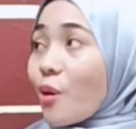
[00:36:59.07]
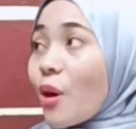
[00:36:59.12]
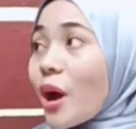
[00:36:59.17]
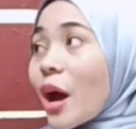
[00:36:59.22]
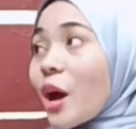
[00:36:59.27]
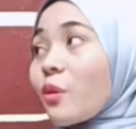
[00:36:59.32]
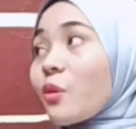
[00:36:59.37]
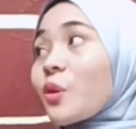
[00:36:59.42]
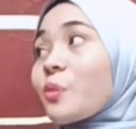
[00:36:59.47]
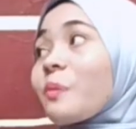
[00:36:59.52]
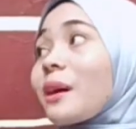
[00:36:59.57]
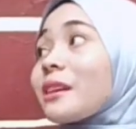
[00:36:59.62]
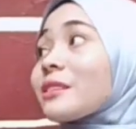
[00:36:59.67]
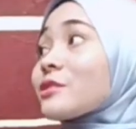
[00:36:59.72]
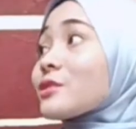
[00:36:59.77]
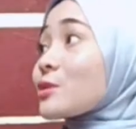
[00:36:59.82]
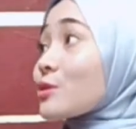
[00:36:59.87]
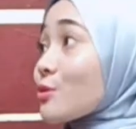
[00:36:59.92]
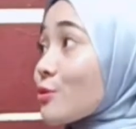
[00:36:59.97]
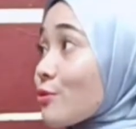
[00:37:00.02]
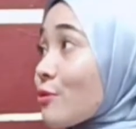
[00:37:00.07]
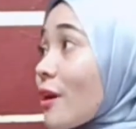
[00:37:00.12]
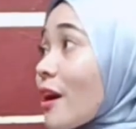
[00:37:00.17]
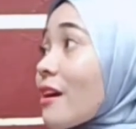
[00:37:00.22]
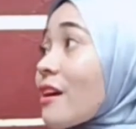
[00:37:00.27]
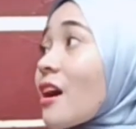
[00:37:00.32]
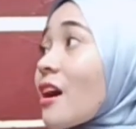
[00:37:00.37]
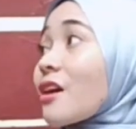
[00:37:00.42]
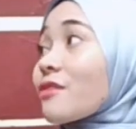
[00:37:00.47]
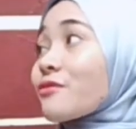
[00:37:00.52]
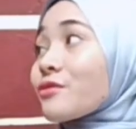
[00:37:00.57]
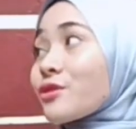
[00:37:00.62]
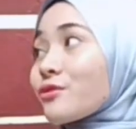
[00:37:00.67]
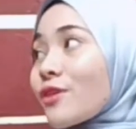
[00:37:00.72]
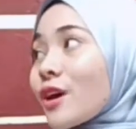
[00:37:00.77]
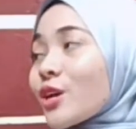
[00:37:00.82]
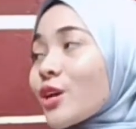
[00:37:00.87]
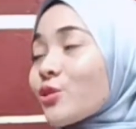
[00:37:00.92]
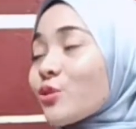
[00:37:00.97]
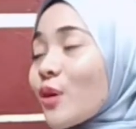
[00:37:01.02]
I will pass to Farah
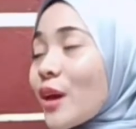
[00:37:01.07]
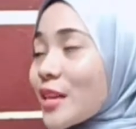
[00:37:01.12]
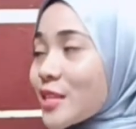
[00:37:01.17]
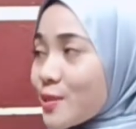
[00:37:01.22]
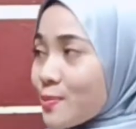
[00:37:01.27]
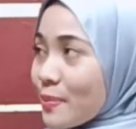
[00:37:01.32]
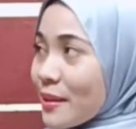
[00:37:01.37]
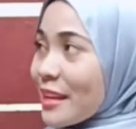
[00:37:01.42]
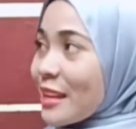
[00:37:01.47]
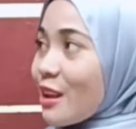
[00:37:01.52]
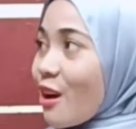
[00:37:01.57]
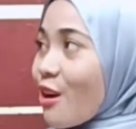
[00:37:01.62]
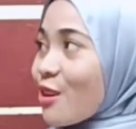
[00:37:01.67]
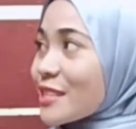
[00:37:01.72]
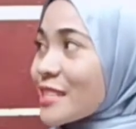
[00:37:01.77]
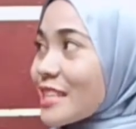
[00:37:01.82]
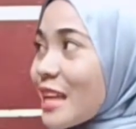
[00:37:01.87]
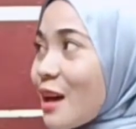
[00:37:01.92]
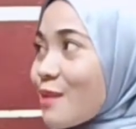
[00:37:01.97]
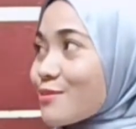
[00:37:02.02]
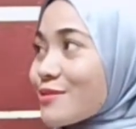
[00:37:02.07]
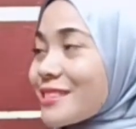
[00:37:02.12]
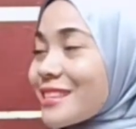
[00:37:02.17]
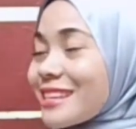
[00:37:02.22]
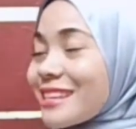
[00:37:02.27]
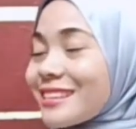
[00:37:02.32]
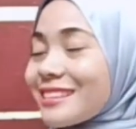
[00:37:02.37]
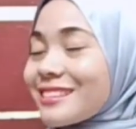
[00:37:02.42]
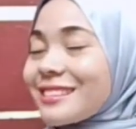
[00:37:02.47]
Afifah to explain on step 6.